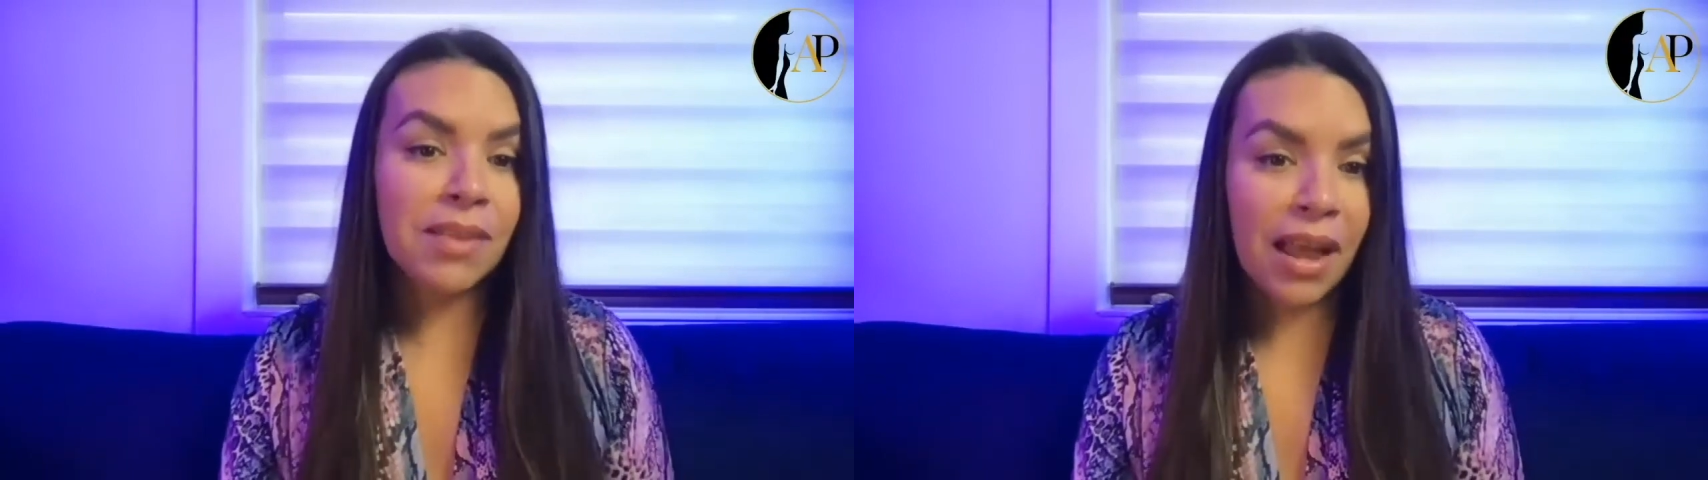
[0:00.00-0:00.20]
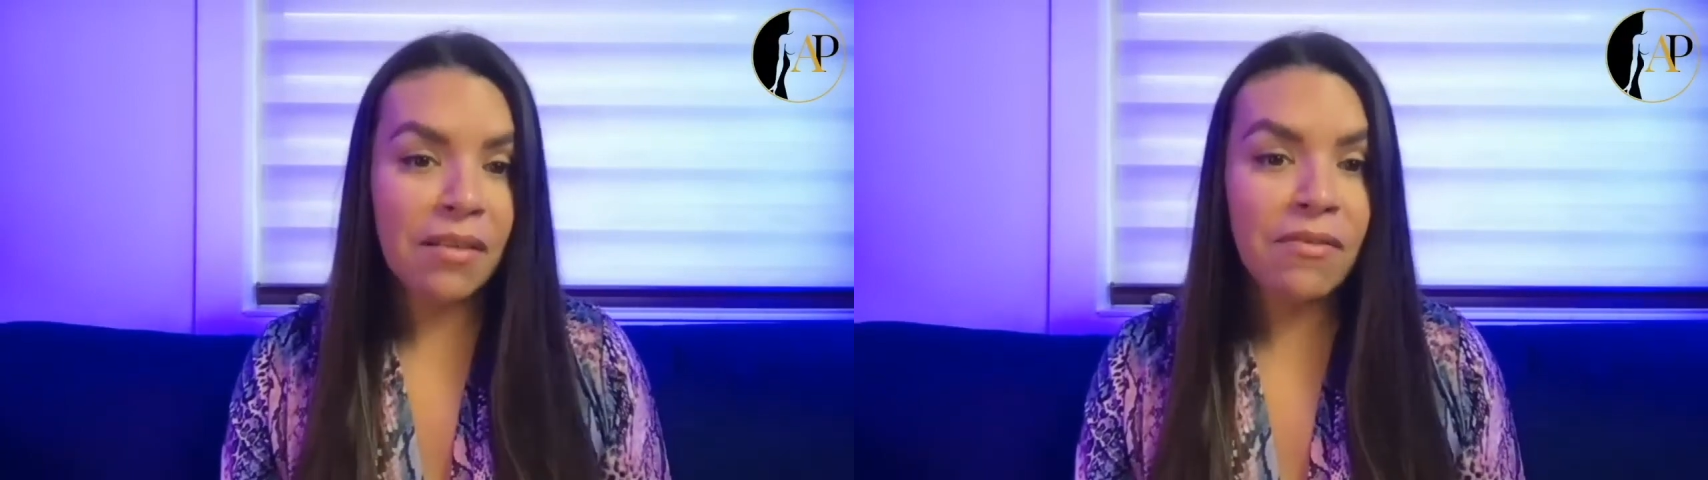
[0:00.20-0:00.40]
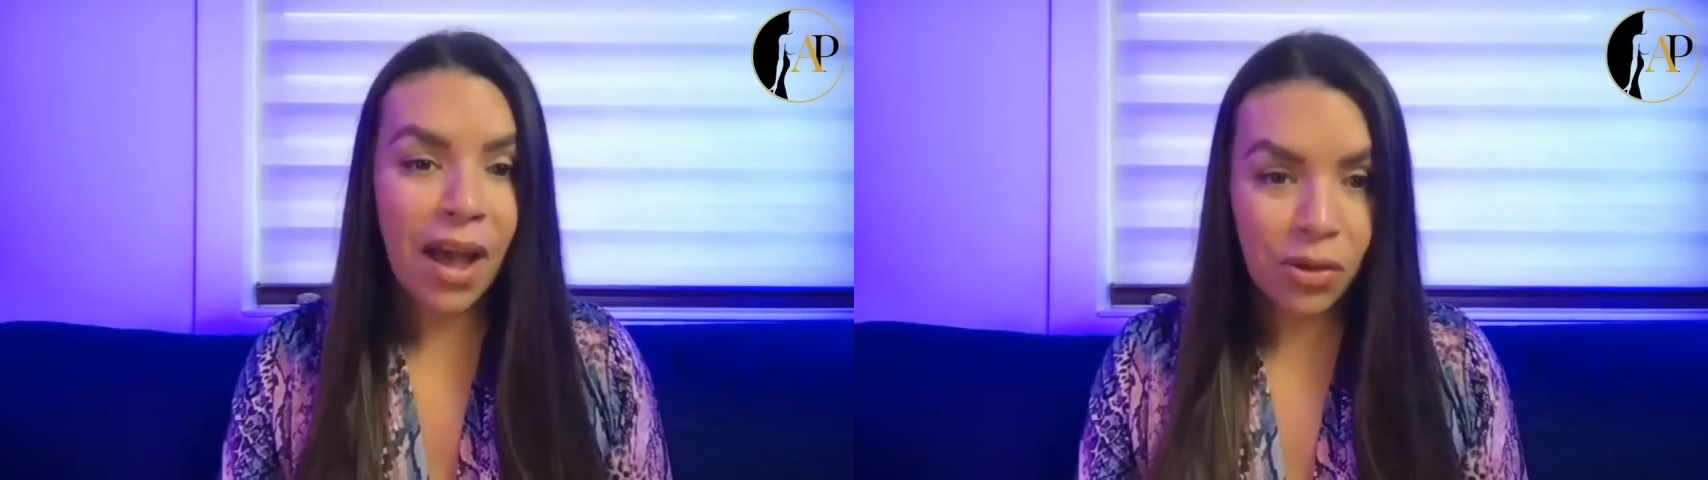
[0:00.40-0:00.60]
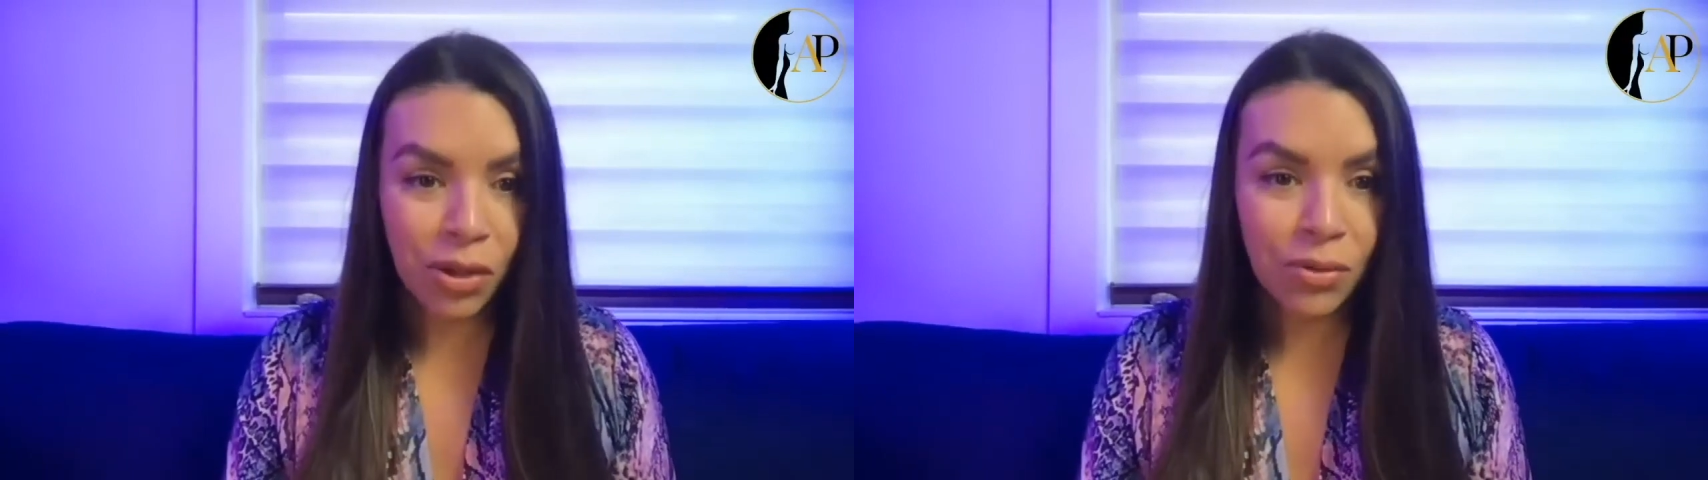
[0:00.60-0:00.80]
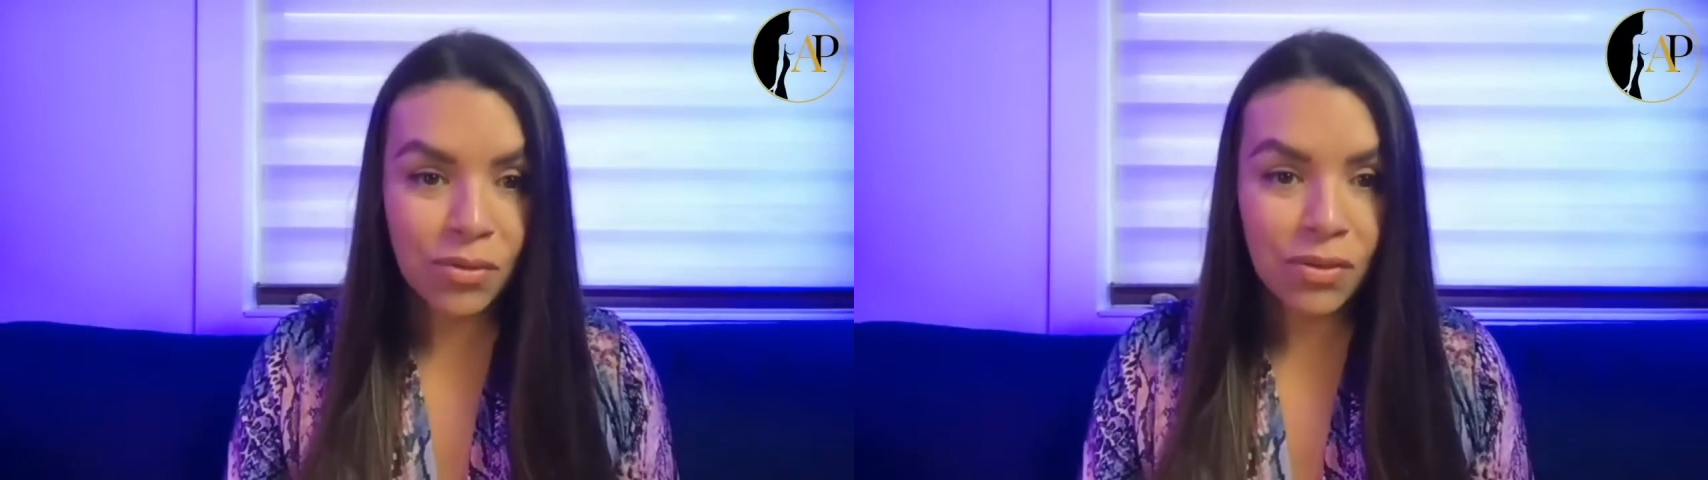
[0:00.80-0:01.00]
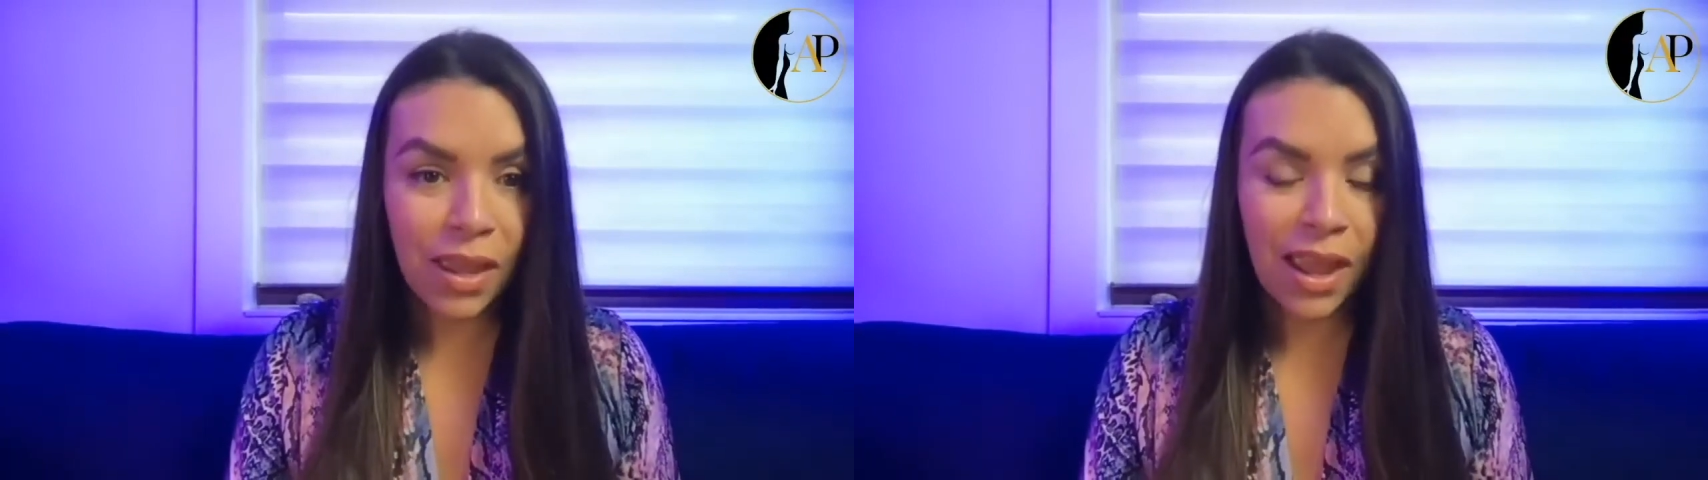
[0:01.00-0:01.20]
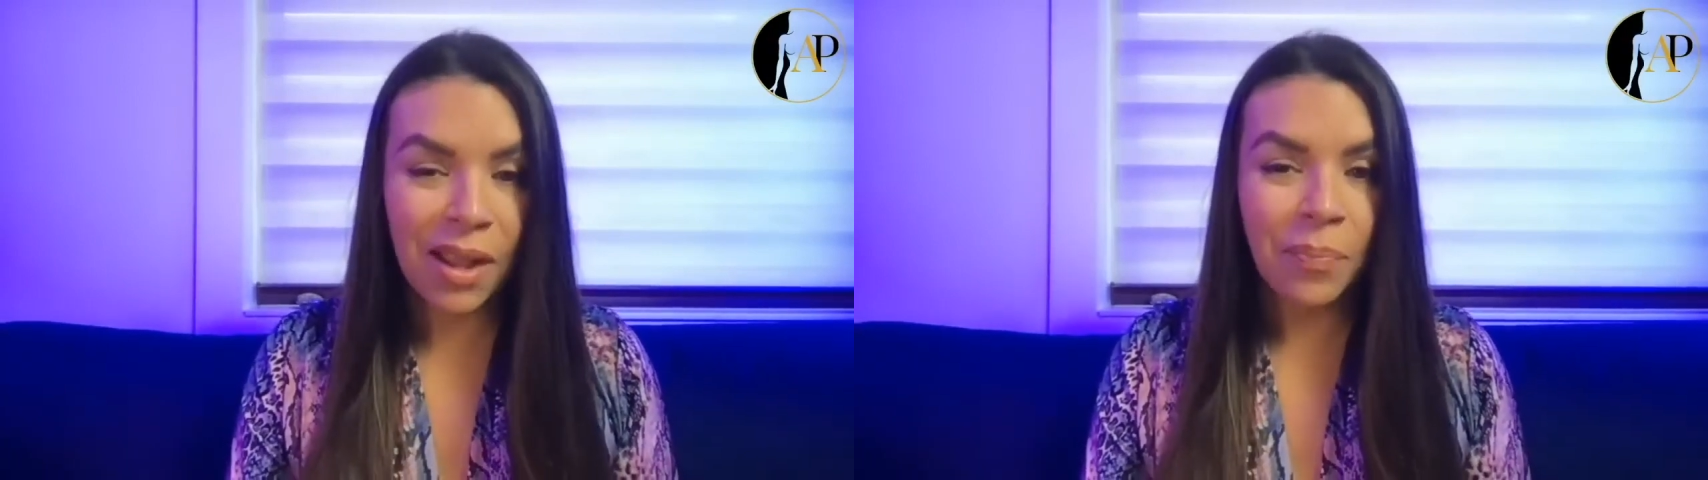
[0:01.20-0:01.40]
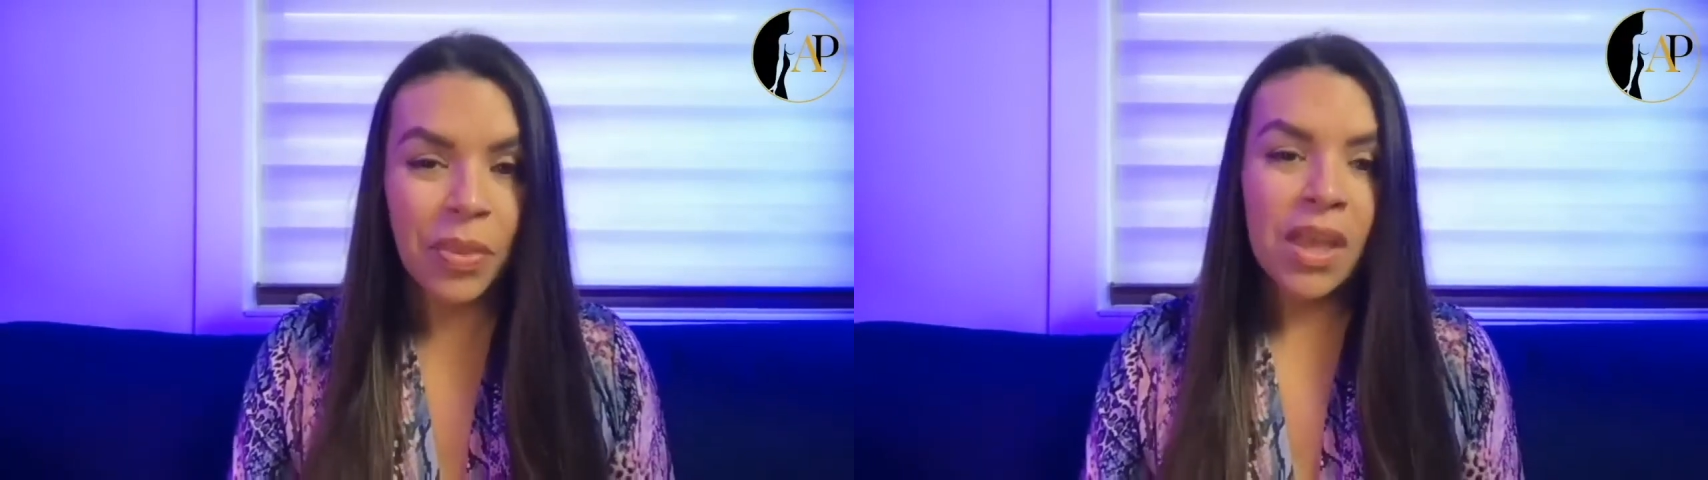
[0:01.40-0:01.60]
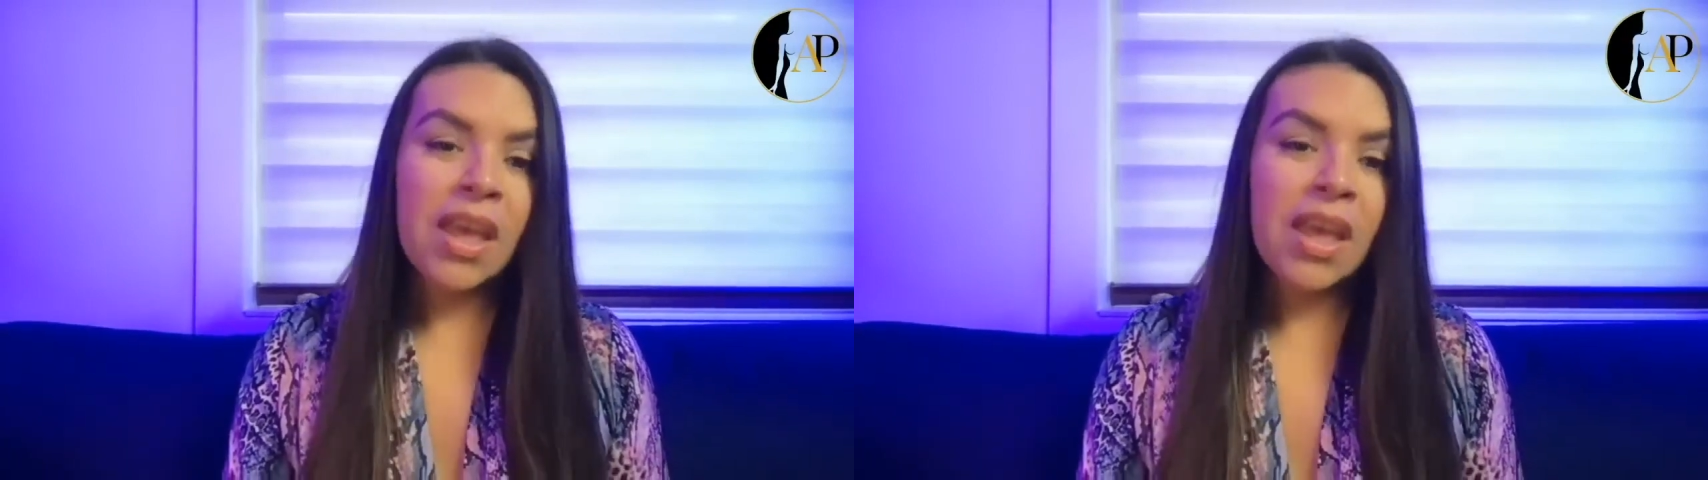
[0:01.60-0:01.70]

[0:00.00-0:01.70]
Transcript: lack values okay